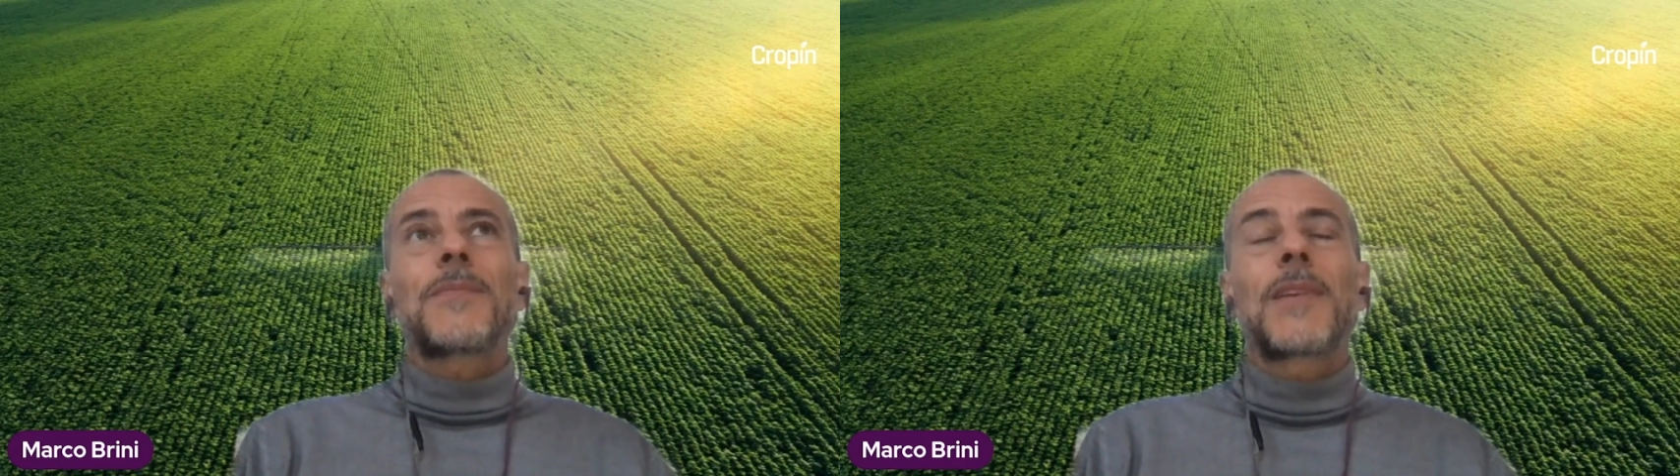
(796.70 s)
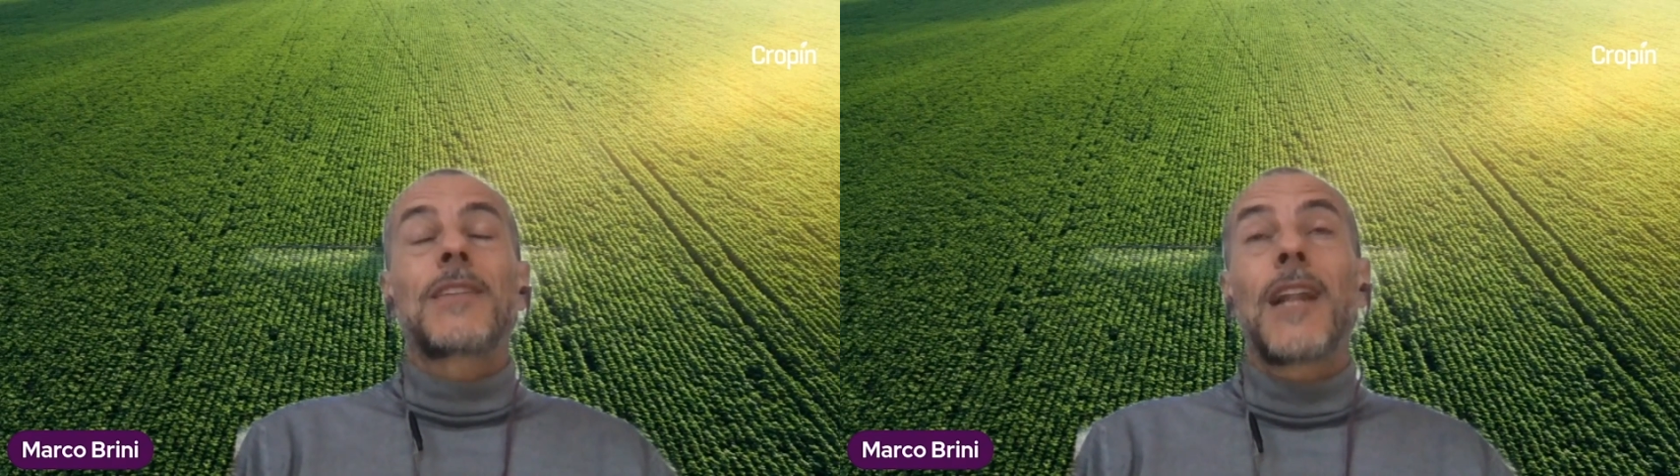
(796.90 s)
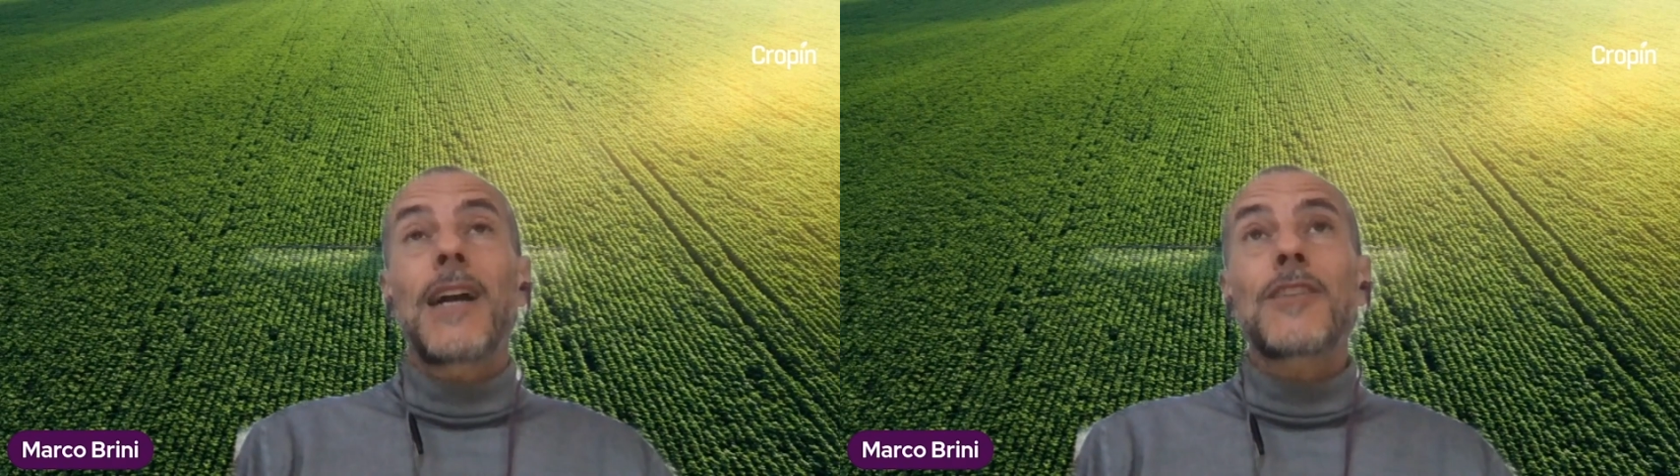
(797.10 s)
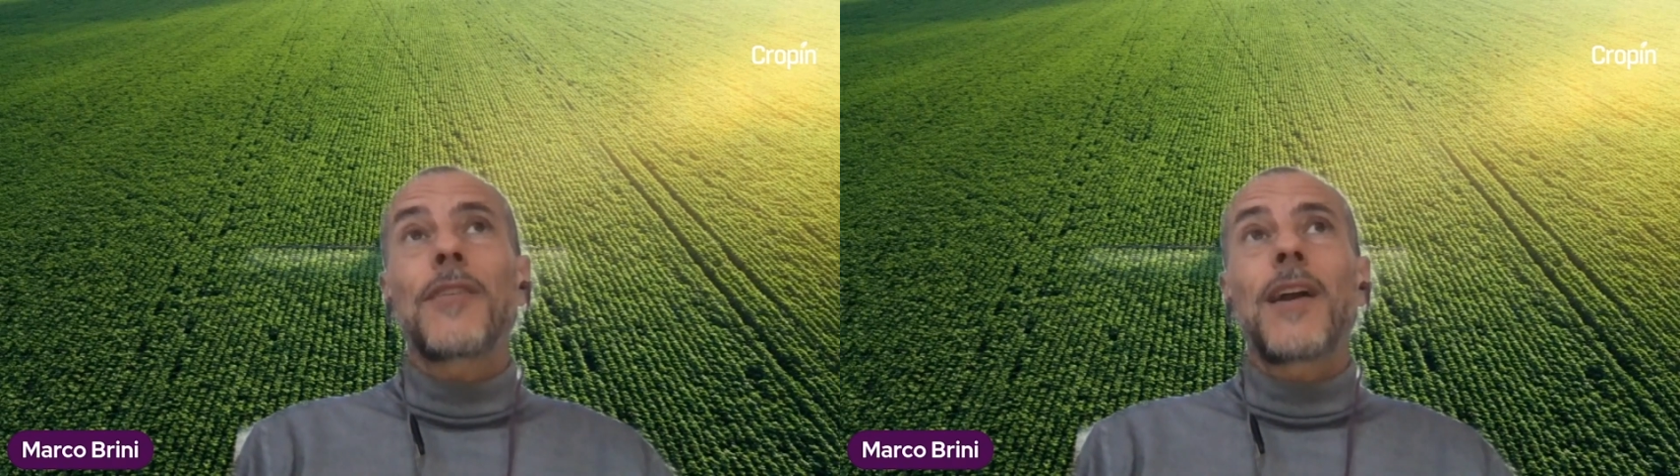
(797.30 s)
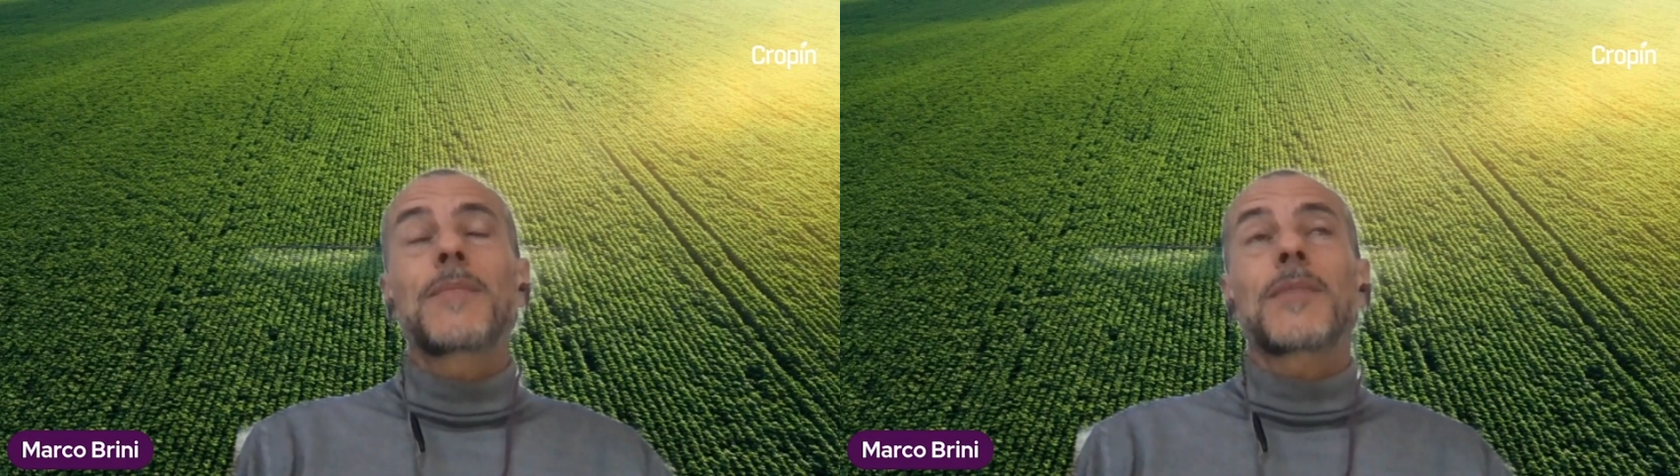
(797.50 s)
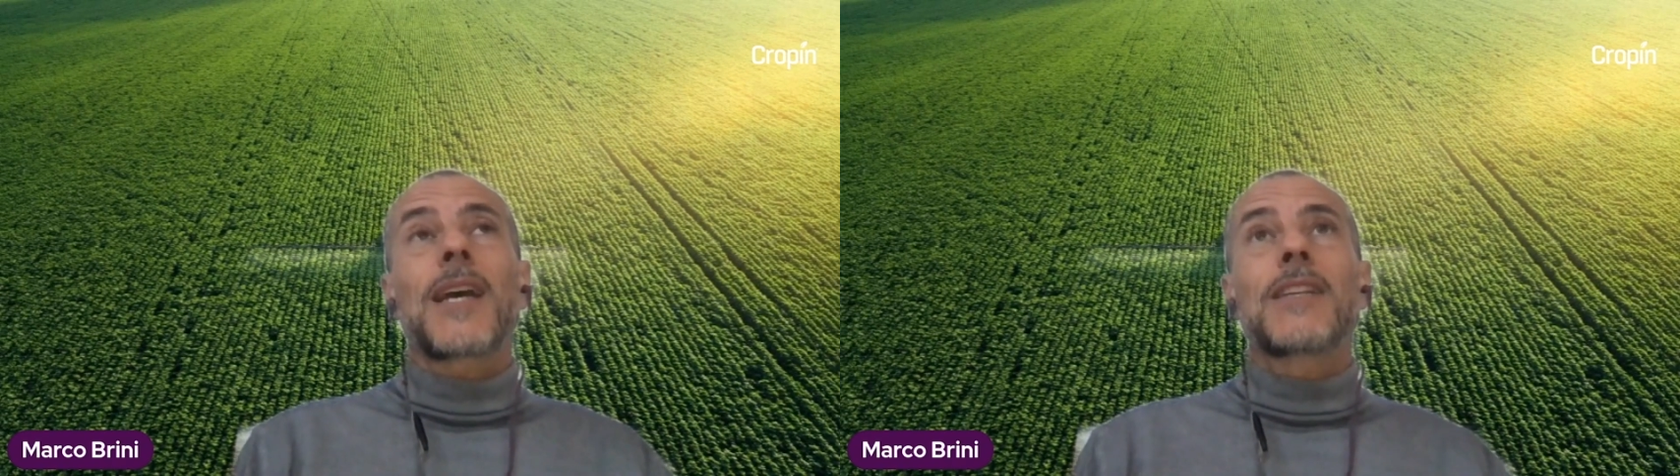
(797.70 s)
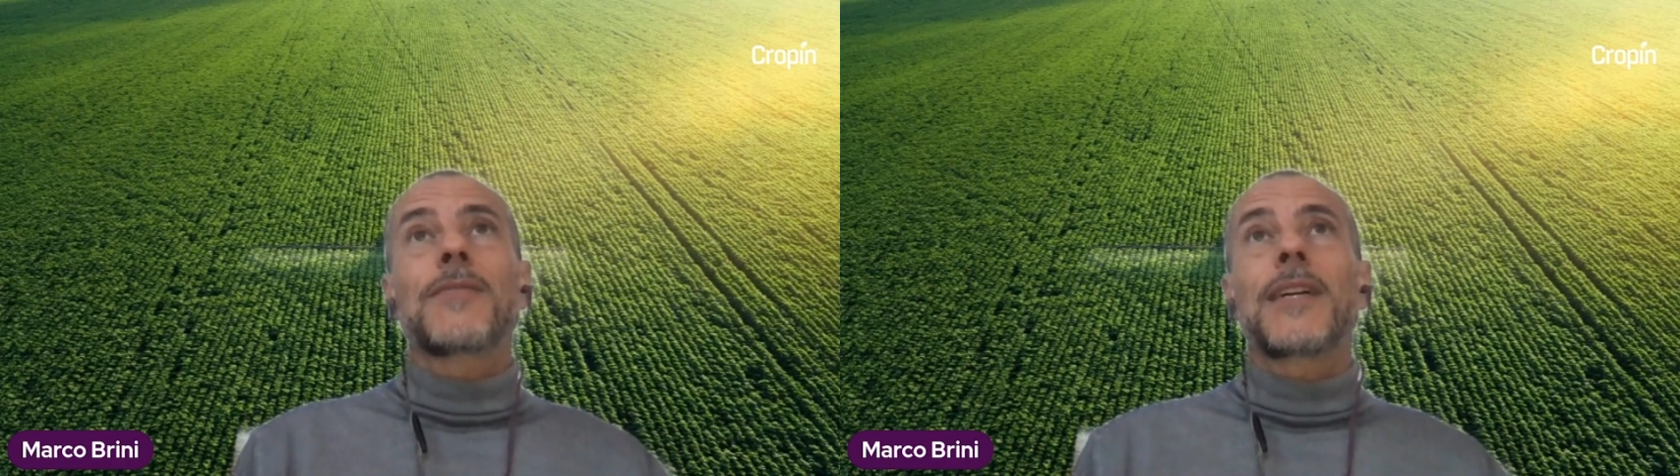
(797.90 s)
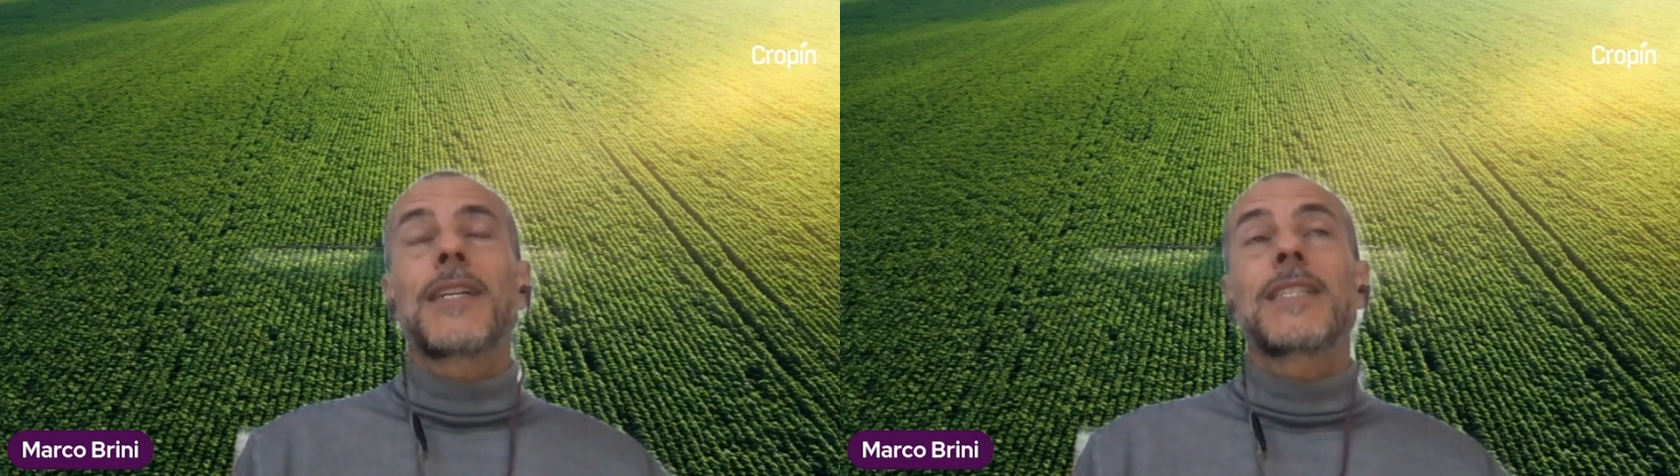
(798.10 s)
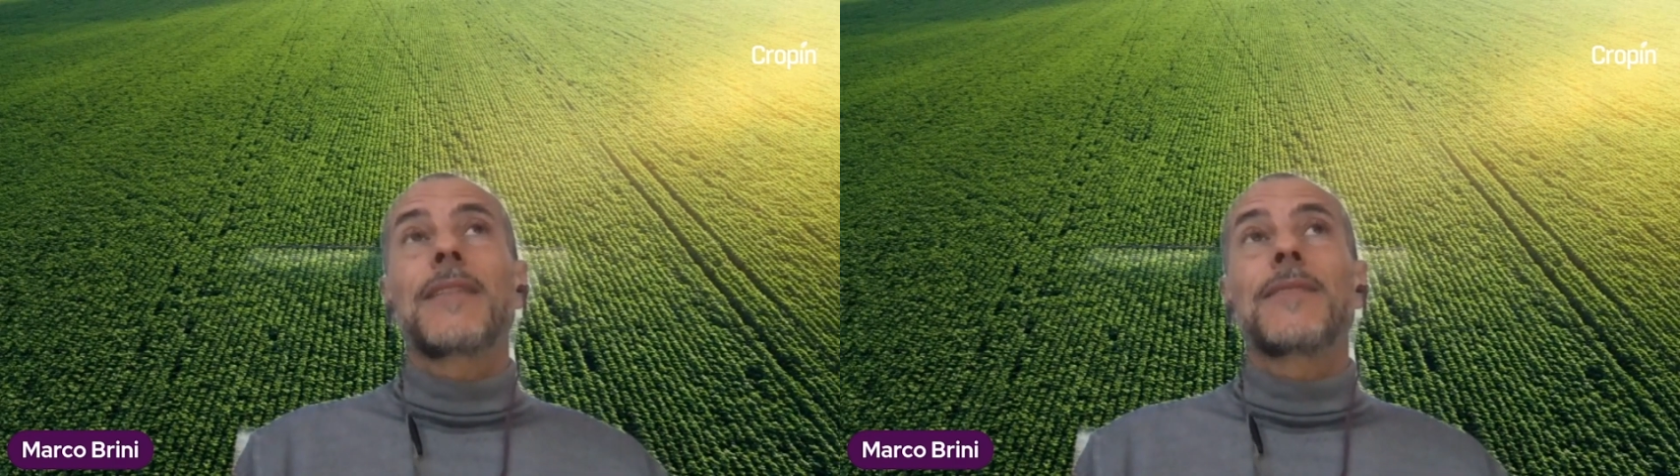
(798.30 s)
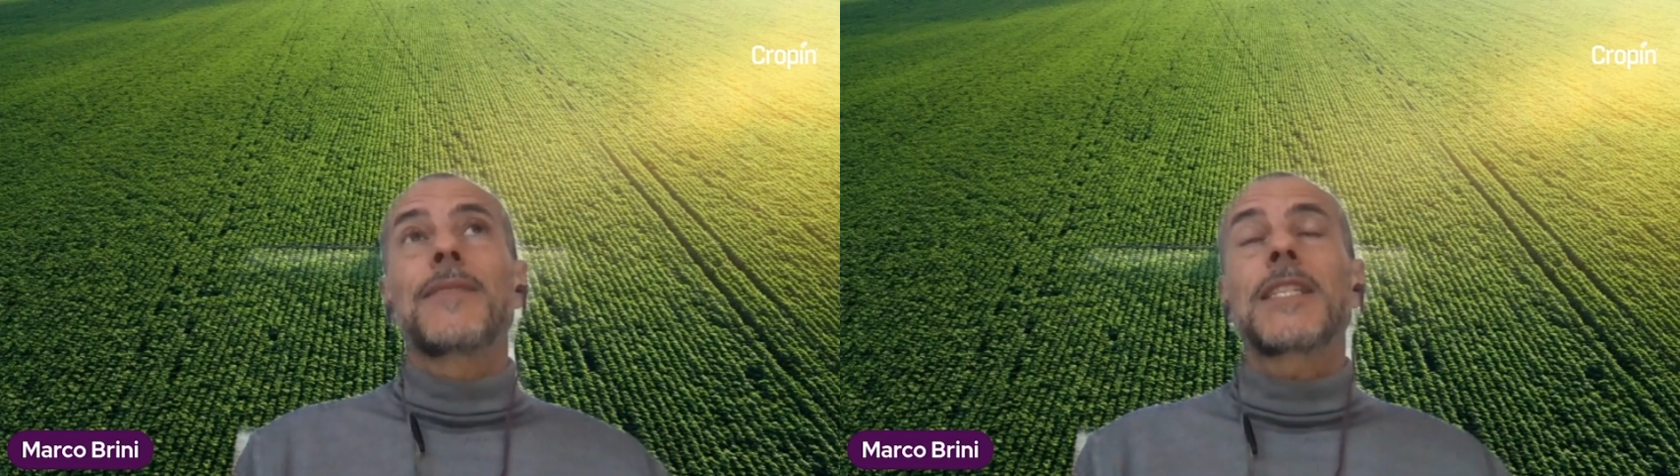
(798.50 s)
large farms, as far as
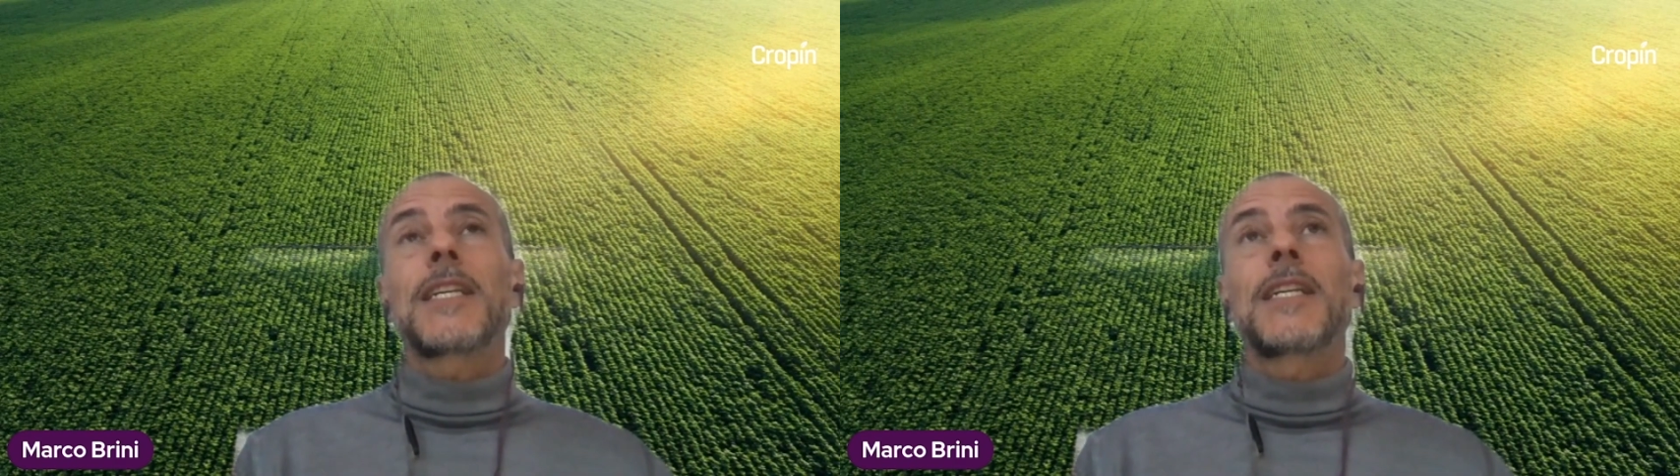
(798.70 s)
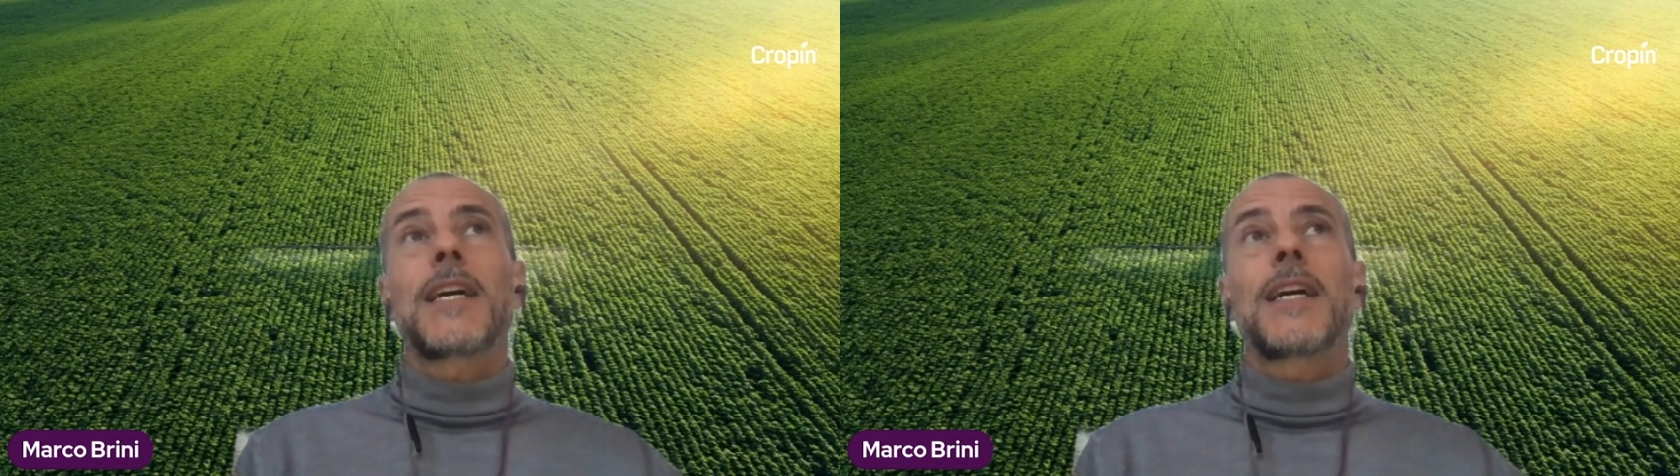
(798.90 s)
I've seen,